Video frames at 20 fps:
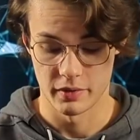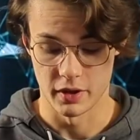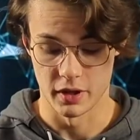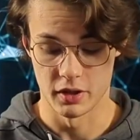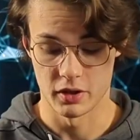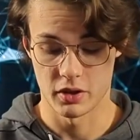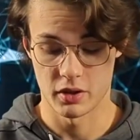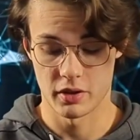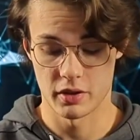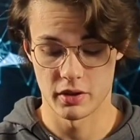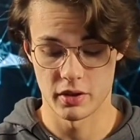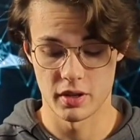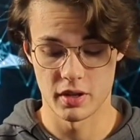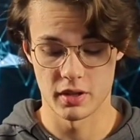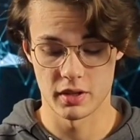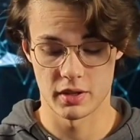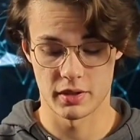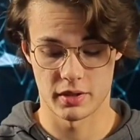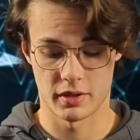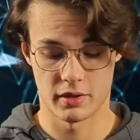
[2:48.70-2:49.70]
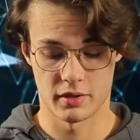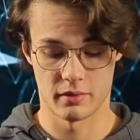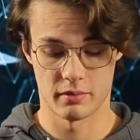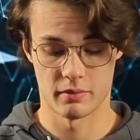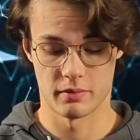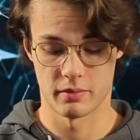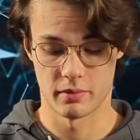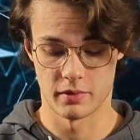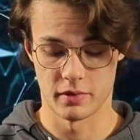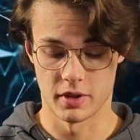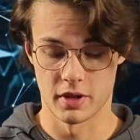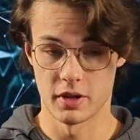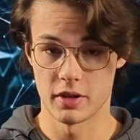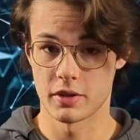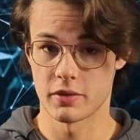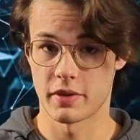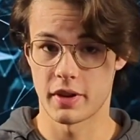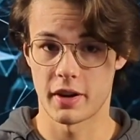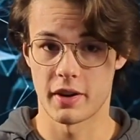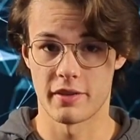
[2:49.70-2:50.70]
It certainly is, it is
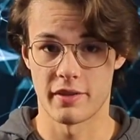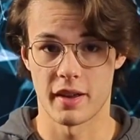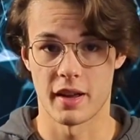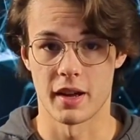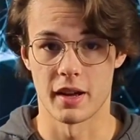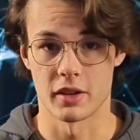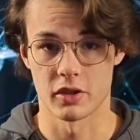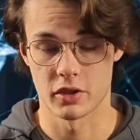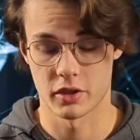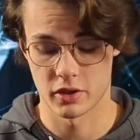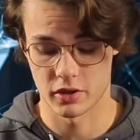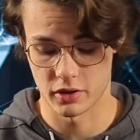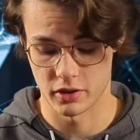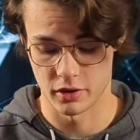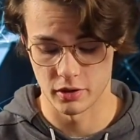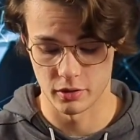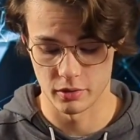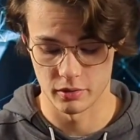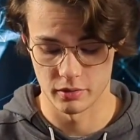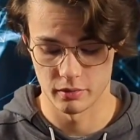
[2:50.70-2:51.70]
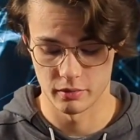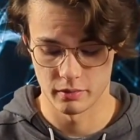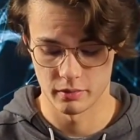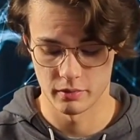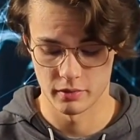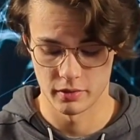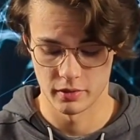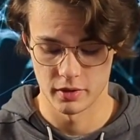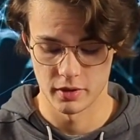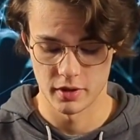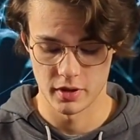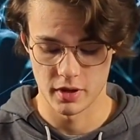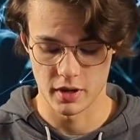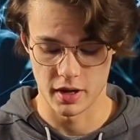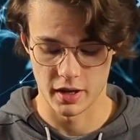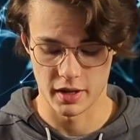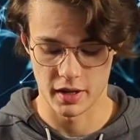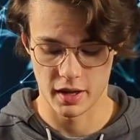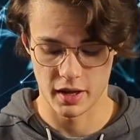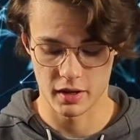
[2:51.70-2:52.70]
very fast, so
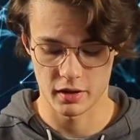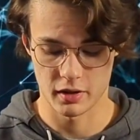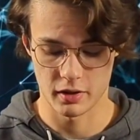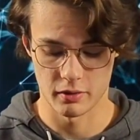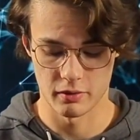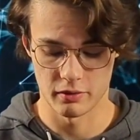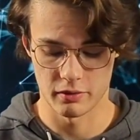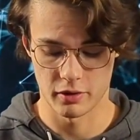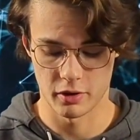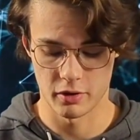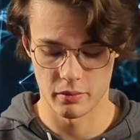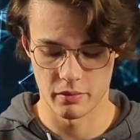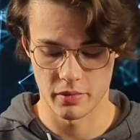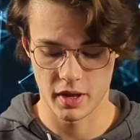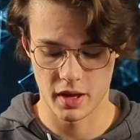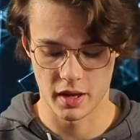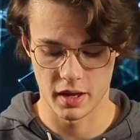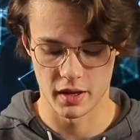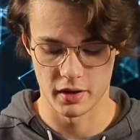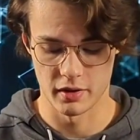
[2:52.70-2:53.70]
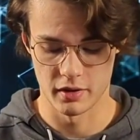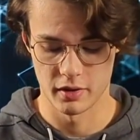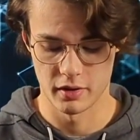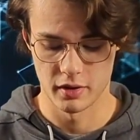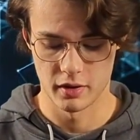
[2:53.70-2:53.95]
I can confirm that.